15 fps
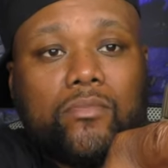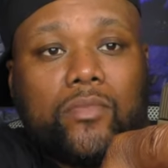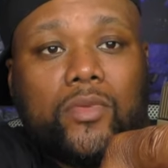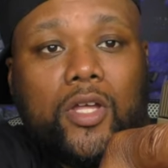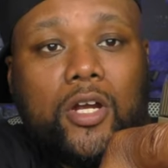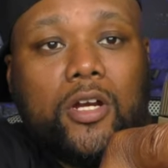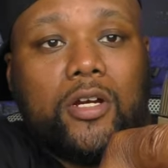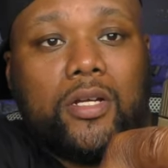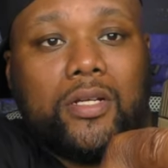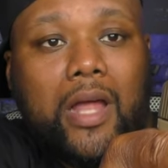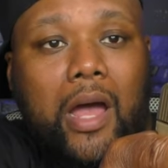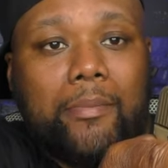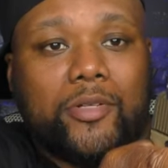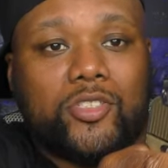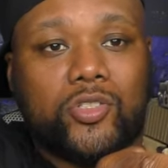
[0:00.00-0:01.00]
the
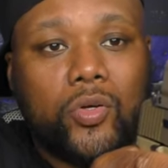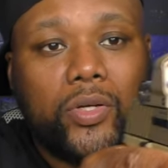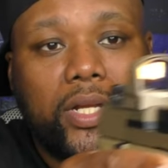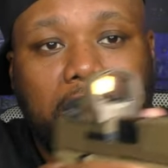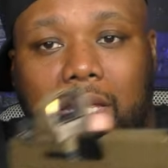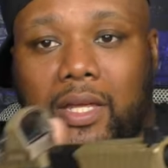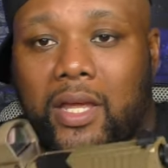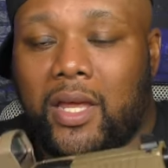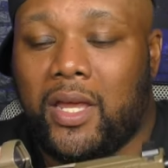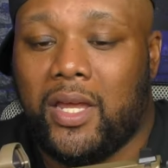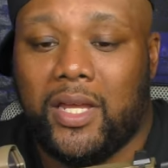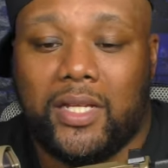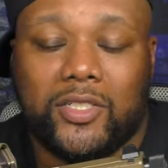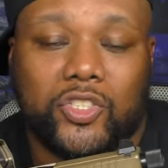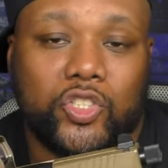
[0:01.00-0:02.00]
ergonomics on it
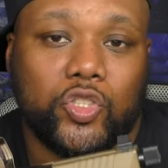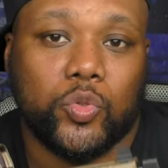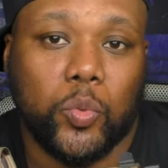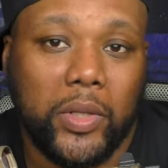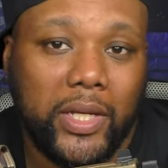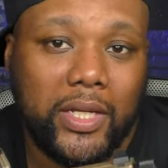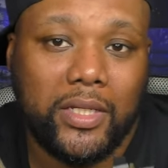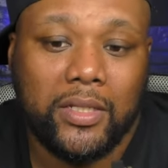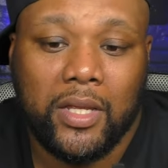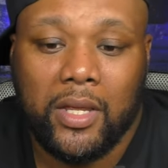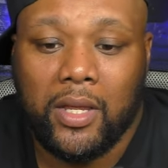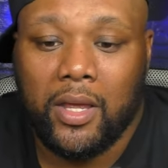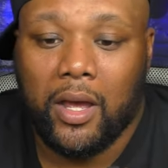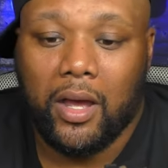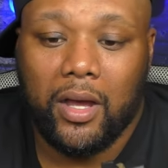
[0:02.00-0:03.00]
is sweet.
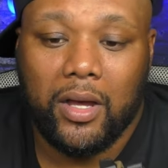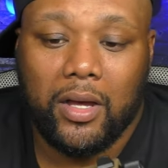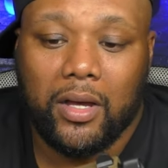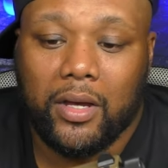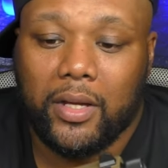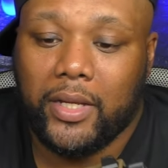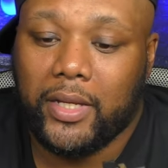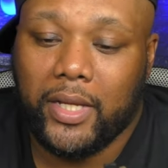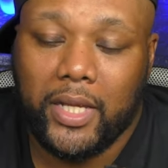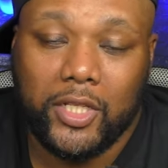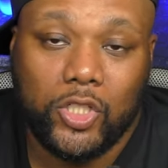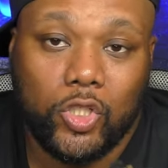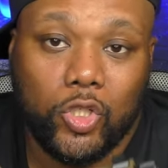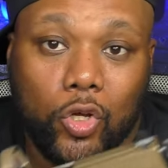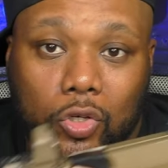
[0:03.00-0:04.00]
It
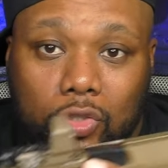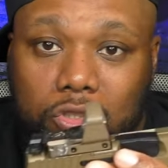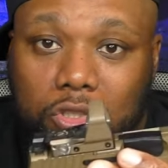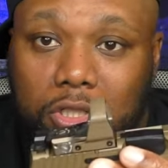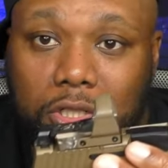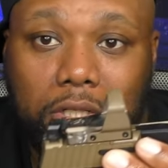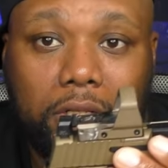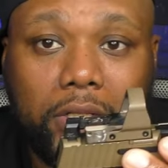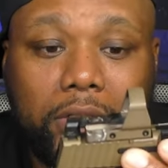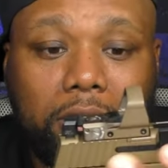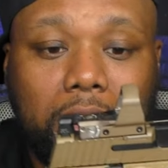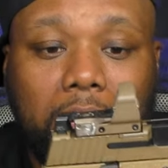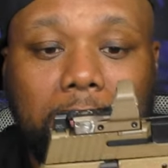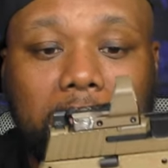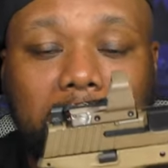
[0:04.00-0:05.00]
looks good, you know
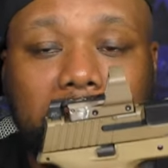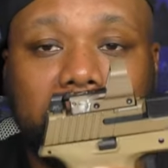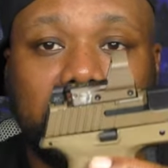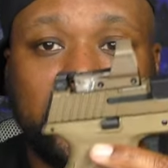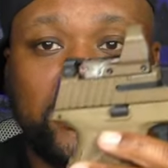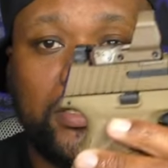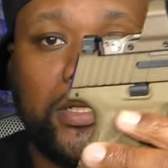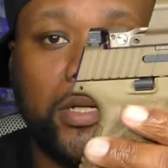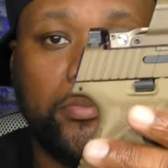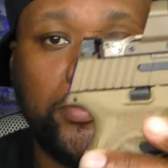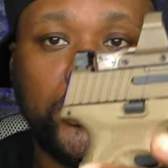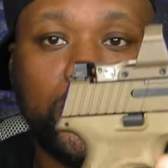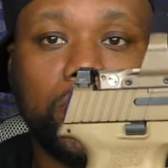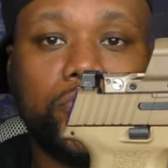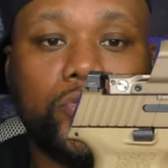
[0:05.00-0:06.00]
what I mean? This is a
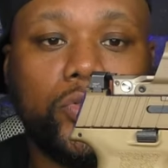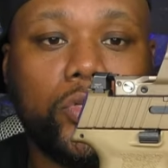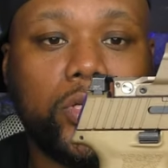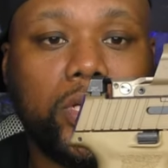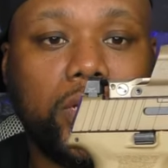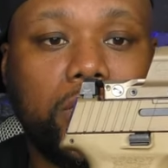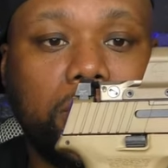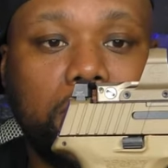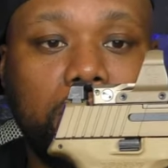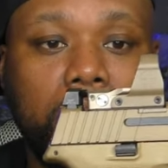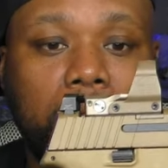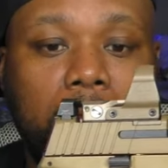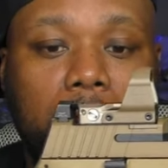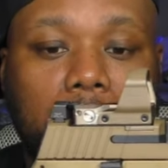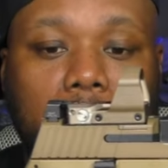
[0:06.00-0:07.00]
beautiful looking
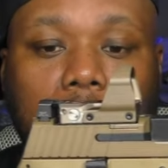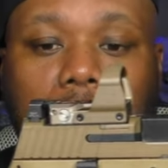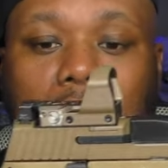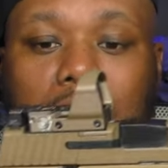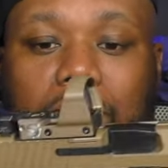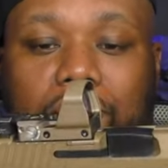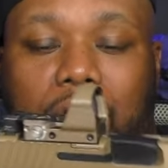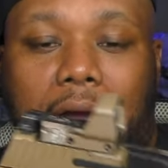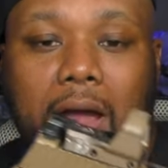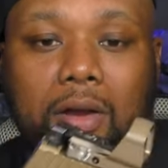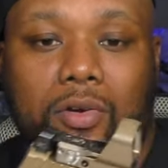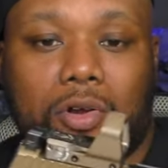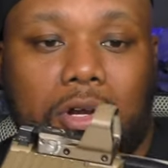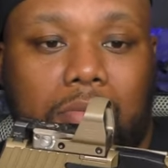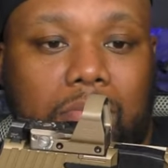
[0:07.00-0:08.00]

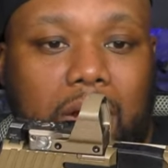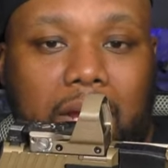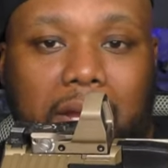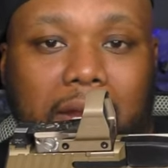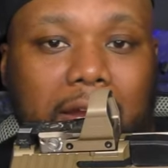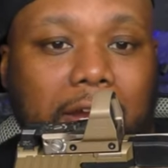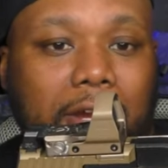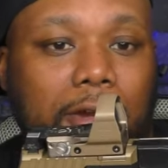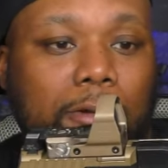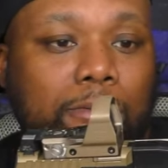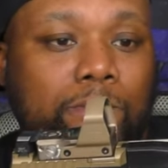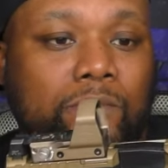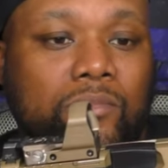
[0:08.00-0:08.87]
firearm right here.